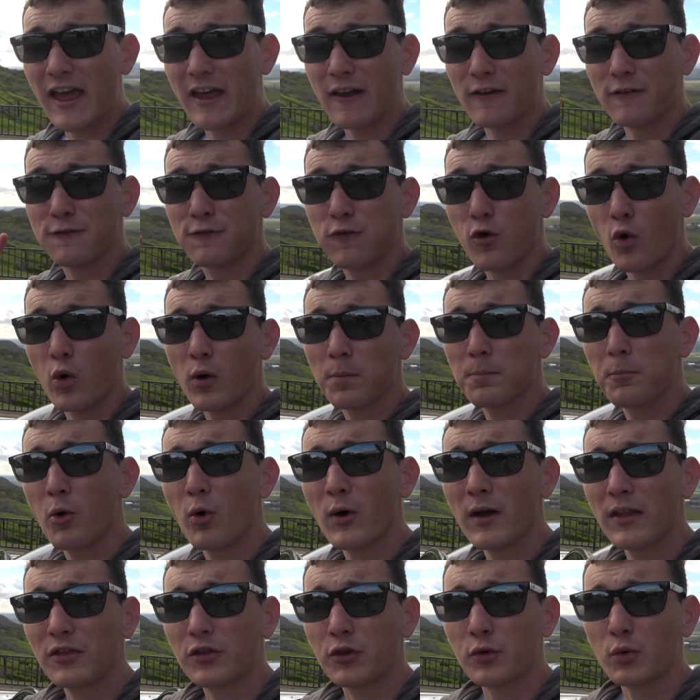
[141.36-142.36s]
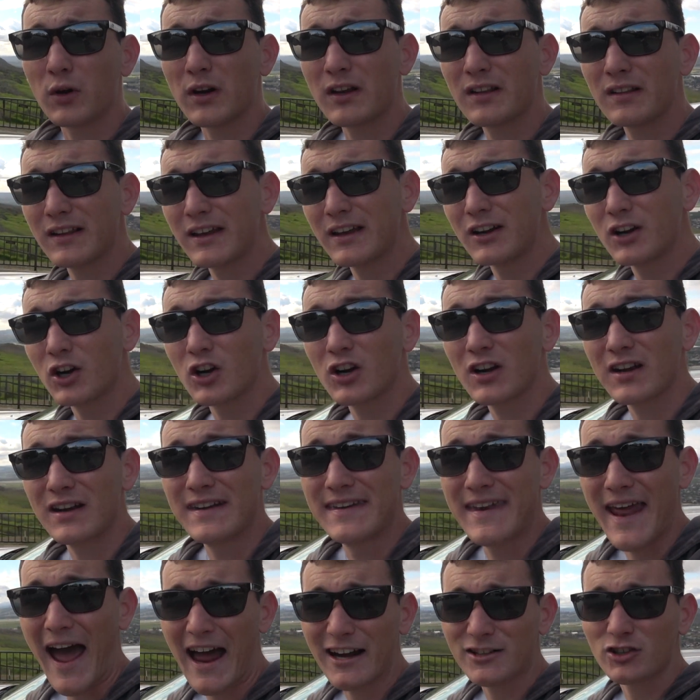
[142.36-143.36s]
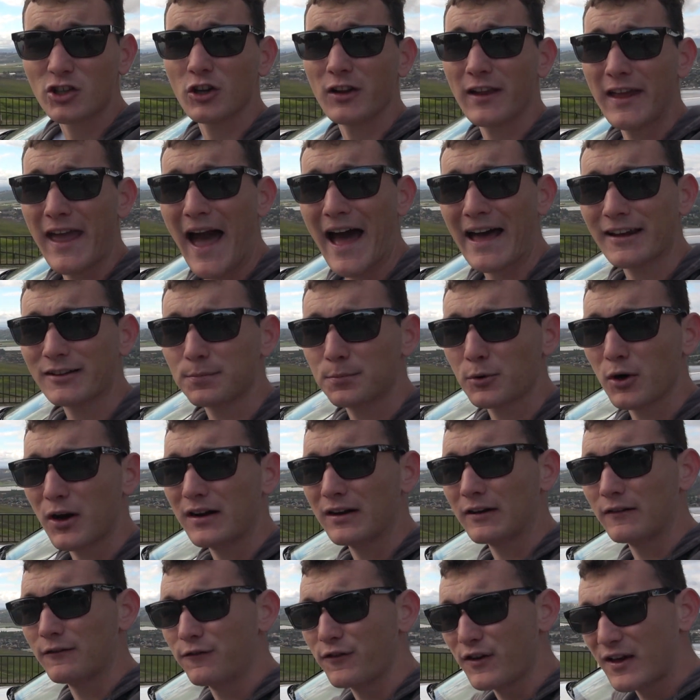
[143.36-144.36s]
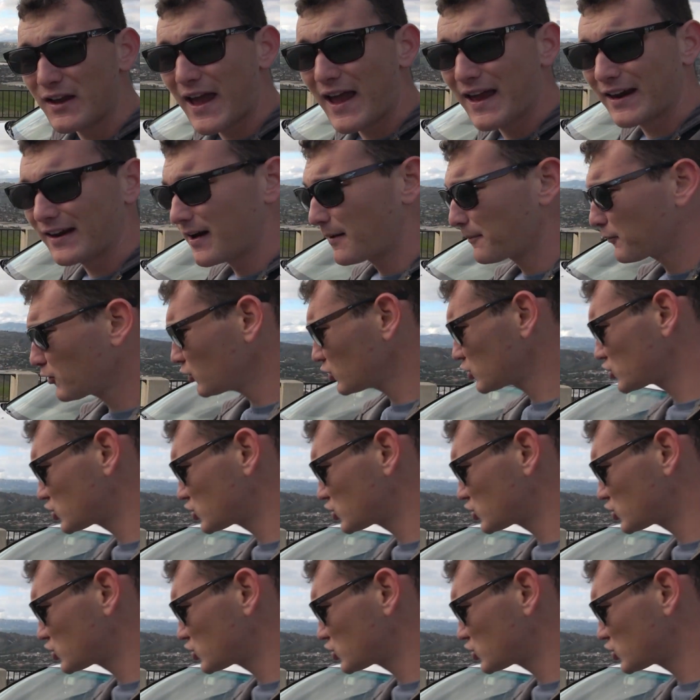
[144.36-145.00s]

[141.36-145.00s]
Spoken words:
a 4.3 liter naturally aspirated V8. I'm gonna